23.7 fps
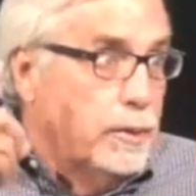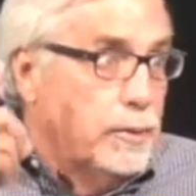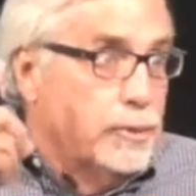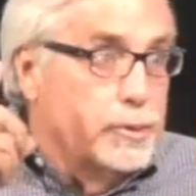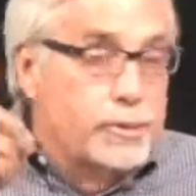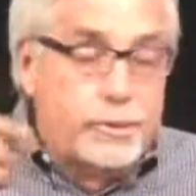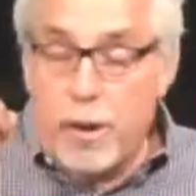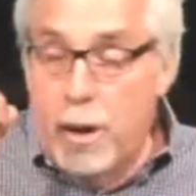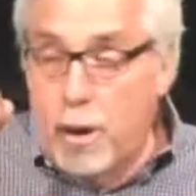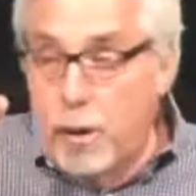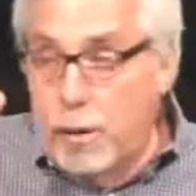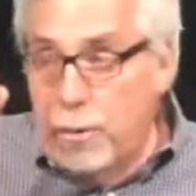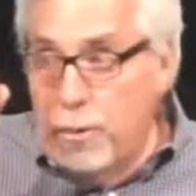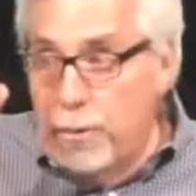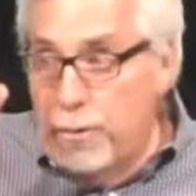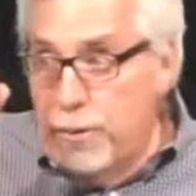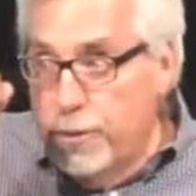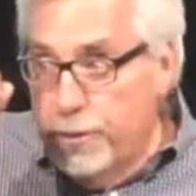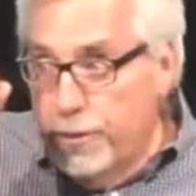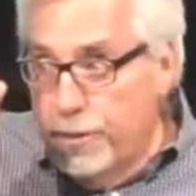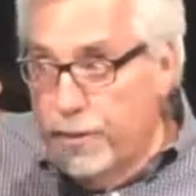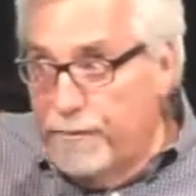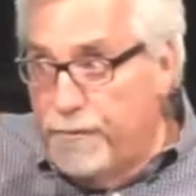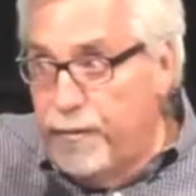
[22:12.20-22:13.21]
So,
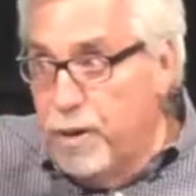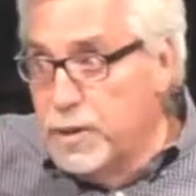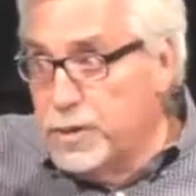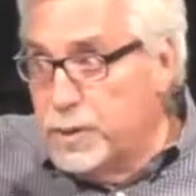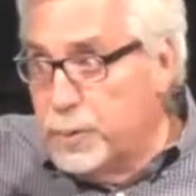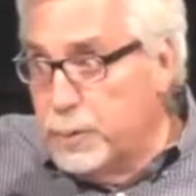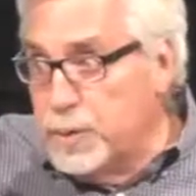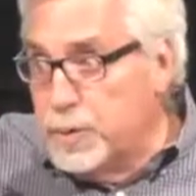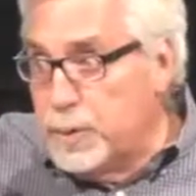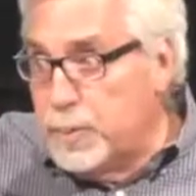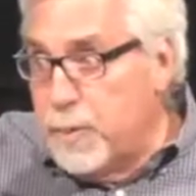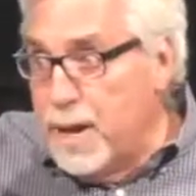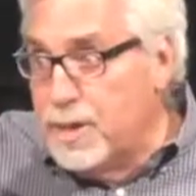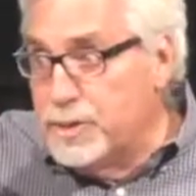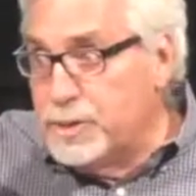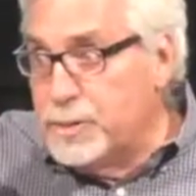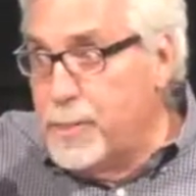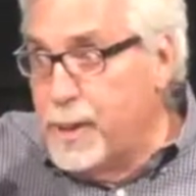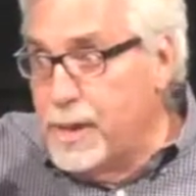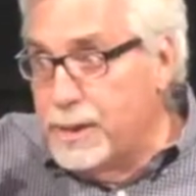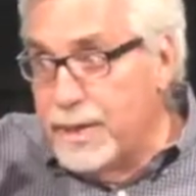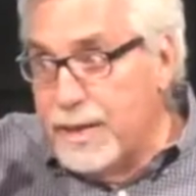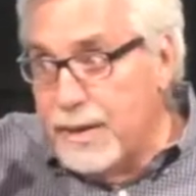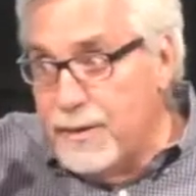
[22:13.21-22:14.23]
the first
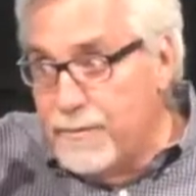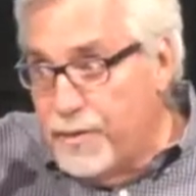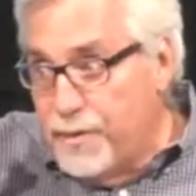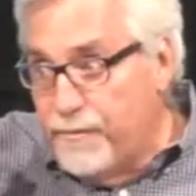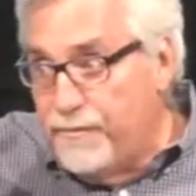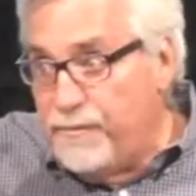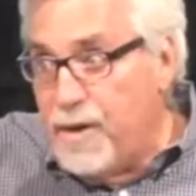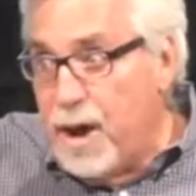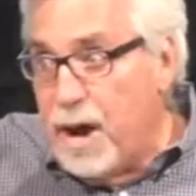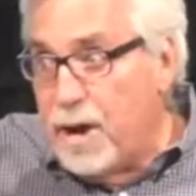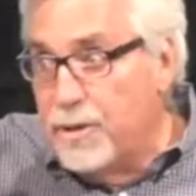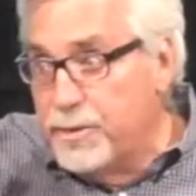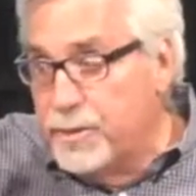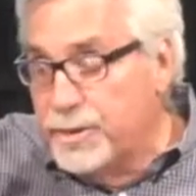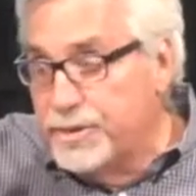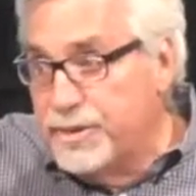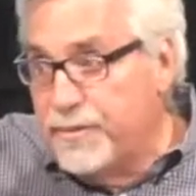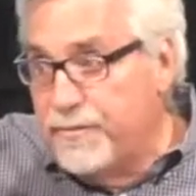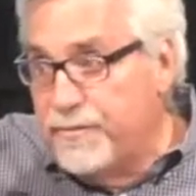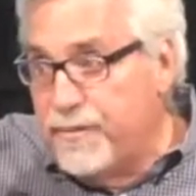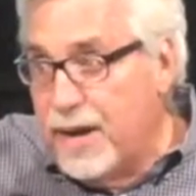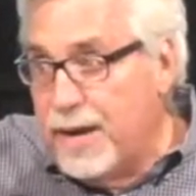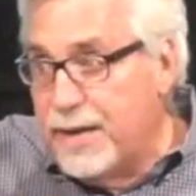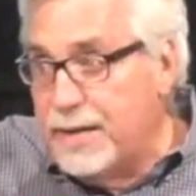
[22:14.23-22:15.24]
responsibility of the father as
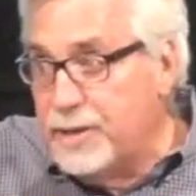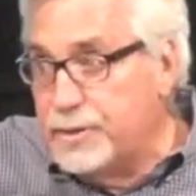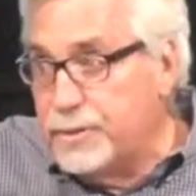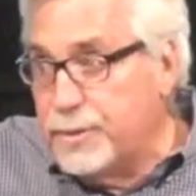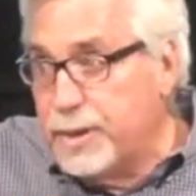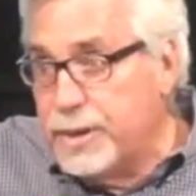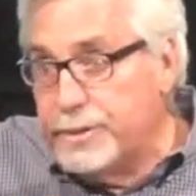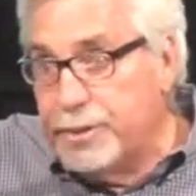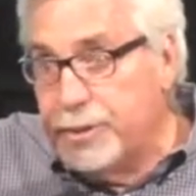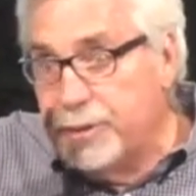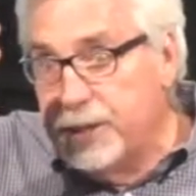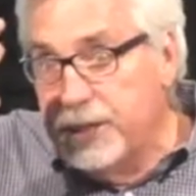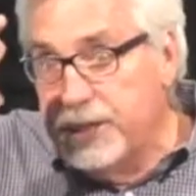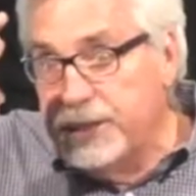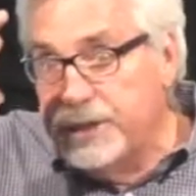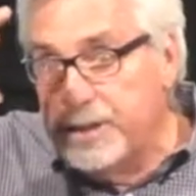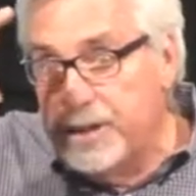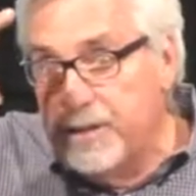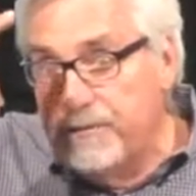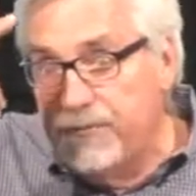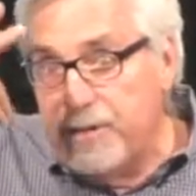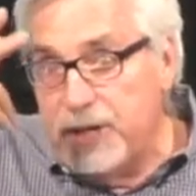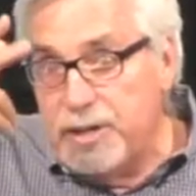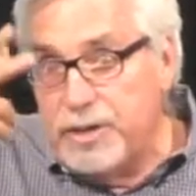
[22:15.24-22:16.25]
a vine dresser is
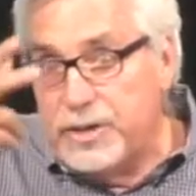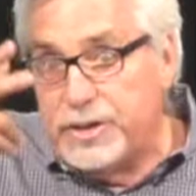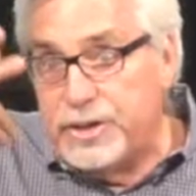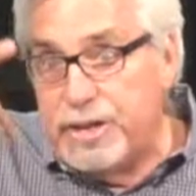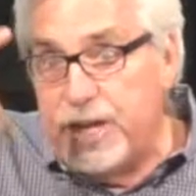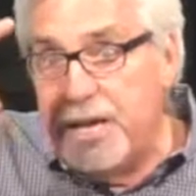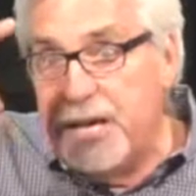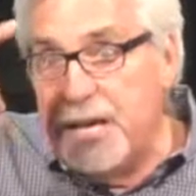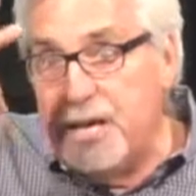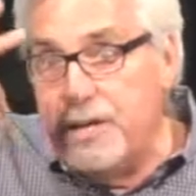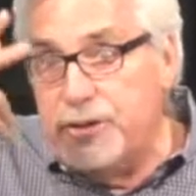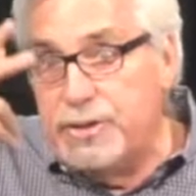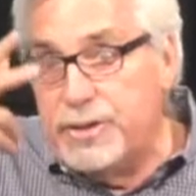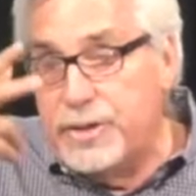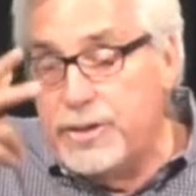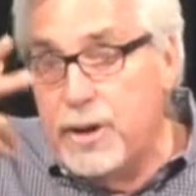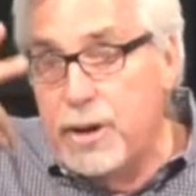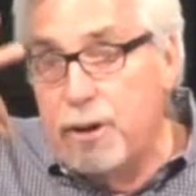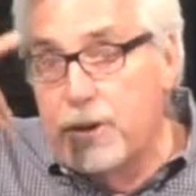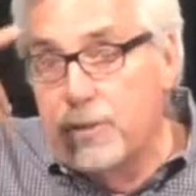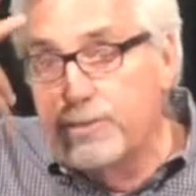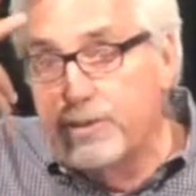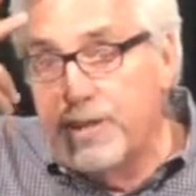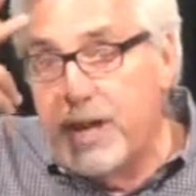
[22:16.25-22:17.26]
if he sees
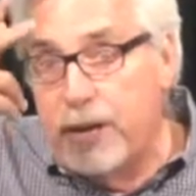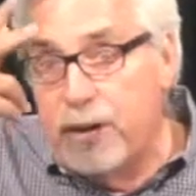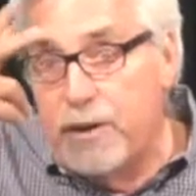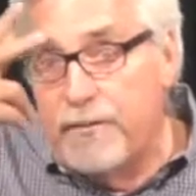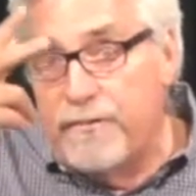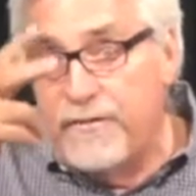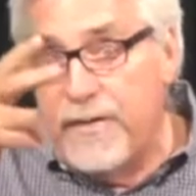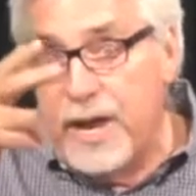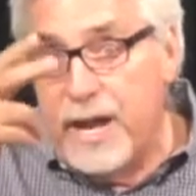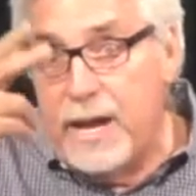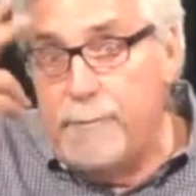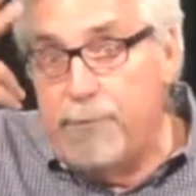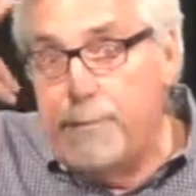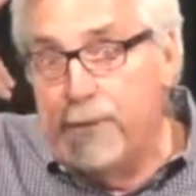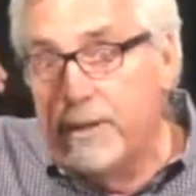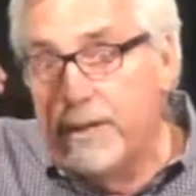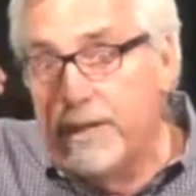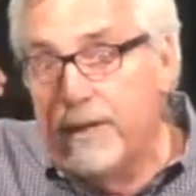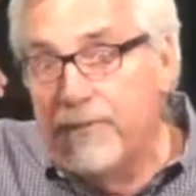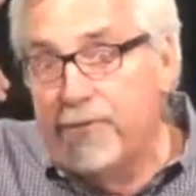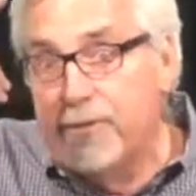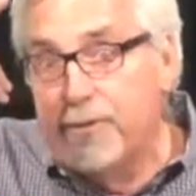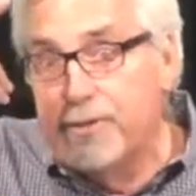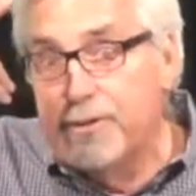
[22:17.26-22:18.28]
those that are fake
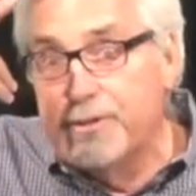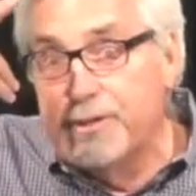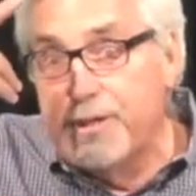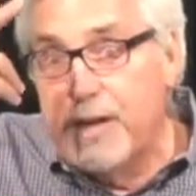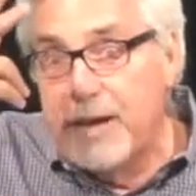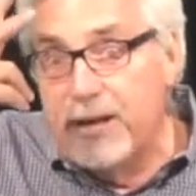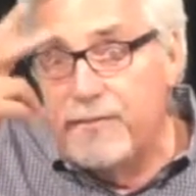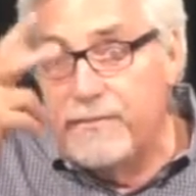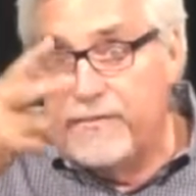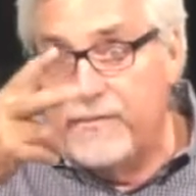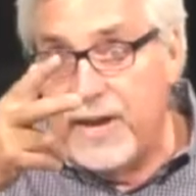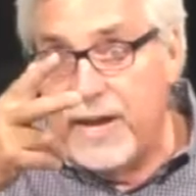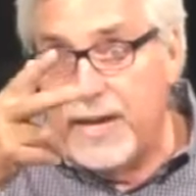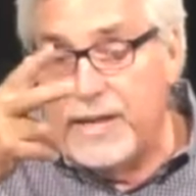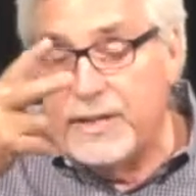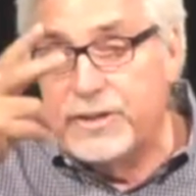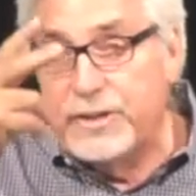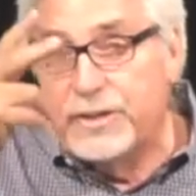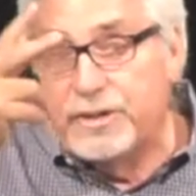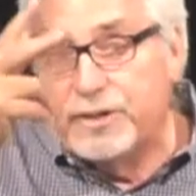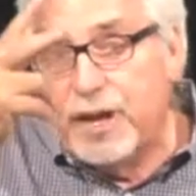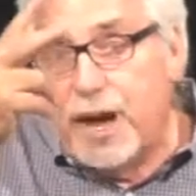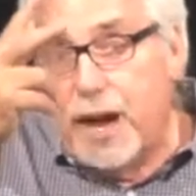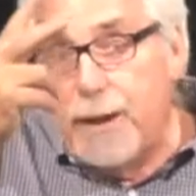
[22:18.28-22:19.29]
believers and fake
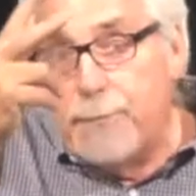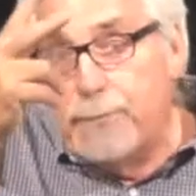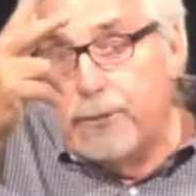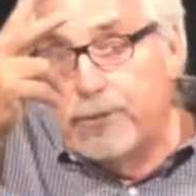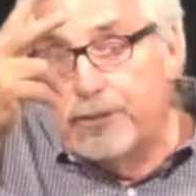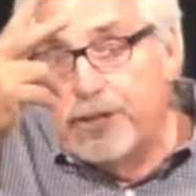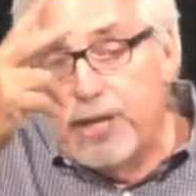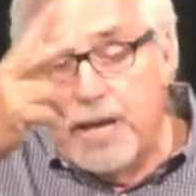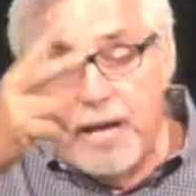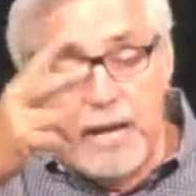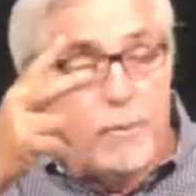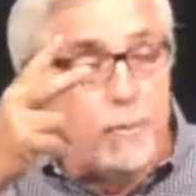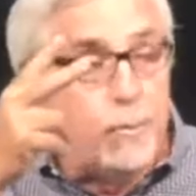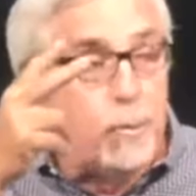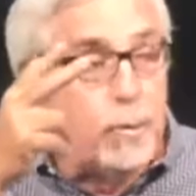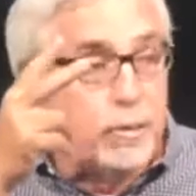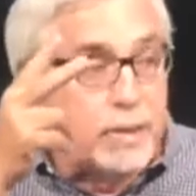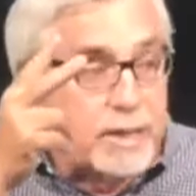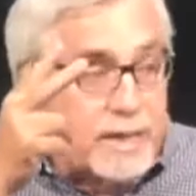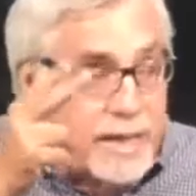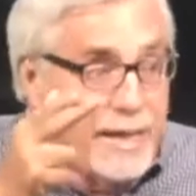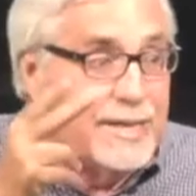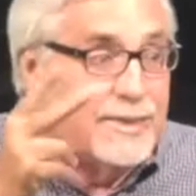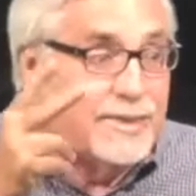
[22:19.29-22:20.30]
disciples, he will
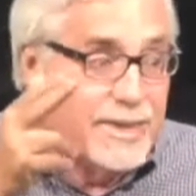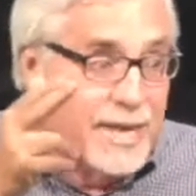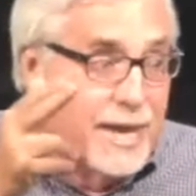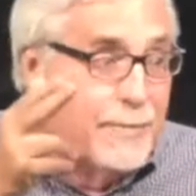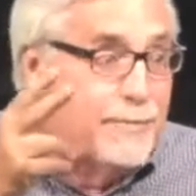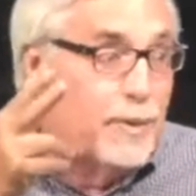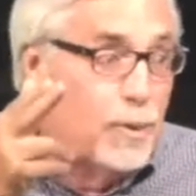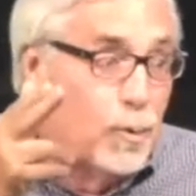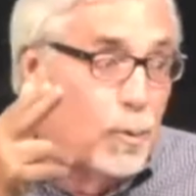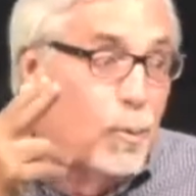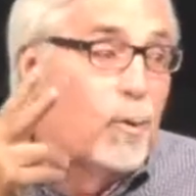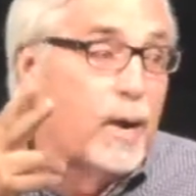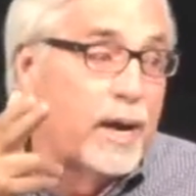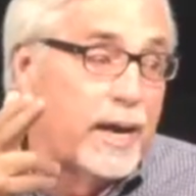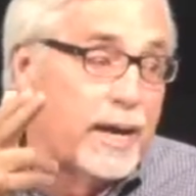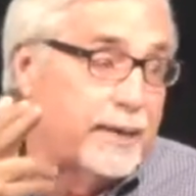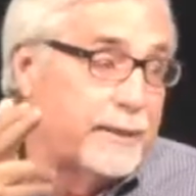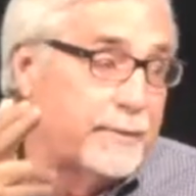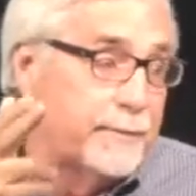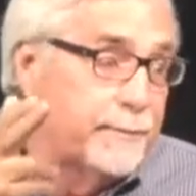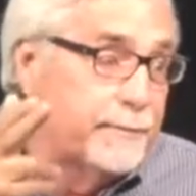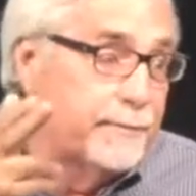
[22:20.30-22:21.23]
cut them away.